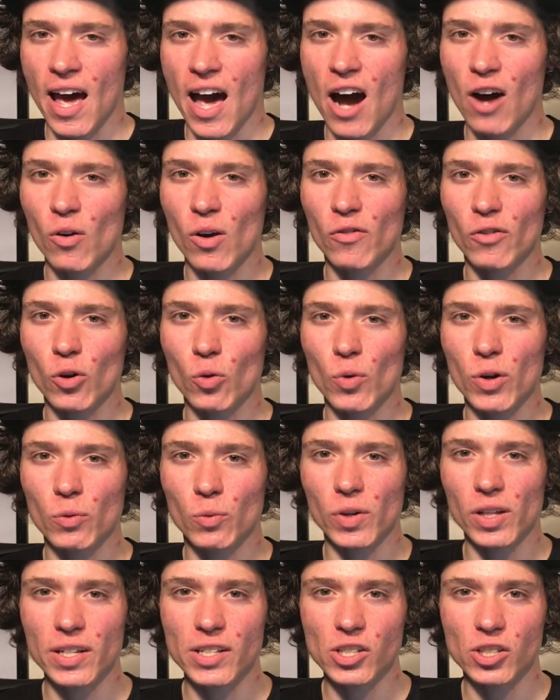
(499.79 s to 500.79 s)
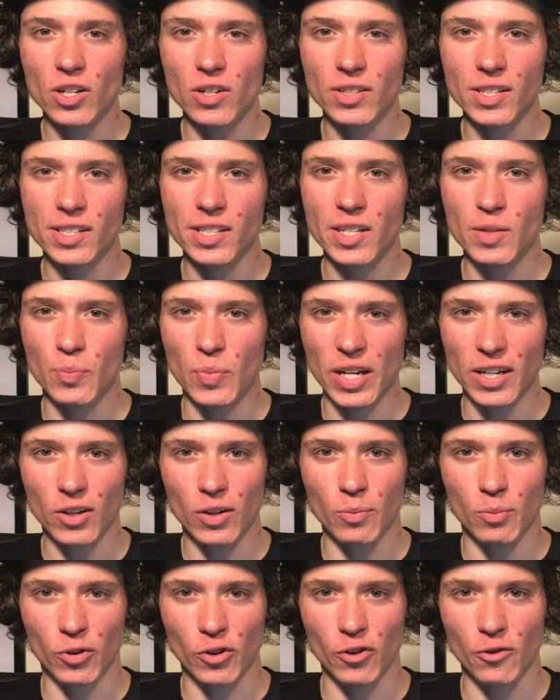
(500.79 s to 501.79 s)
However, we really start to see
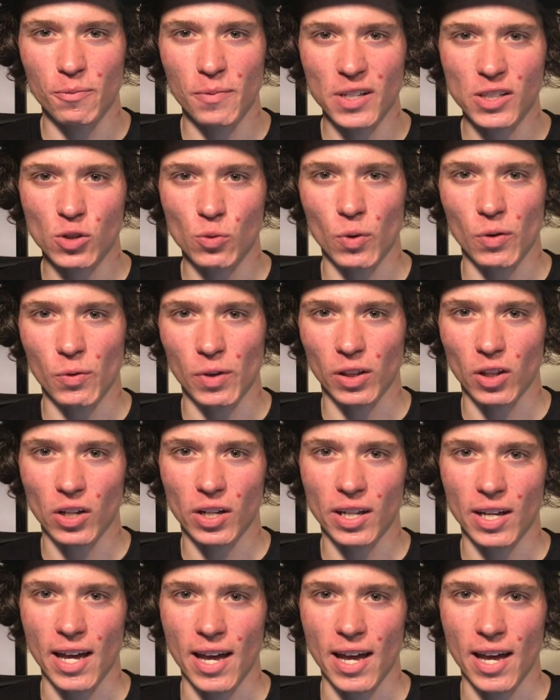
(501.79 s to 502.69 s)
bigger improvements when we look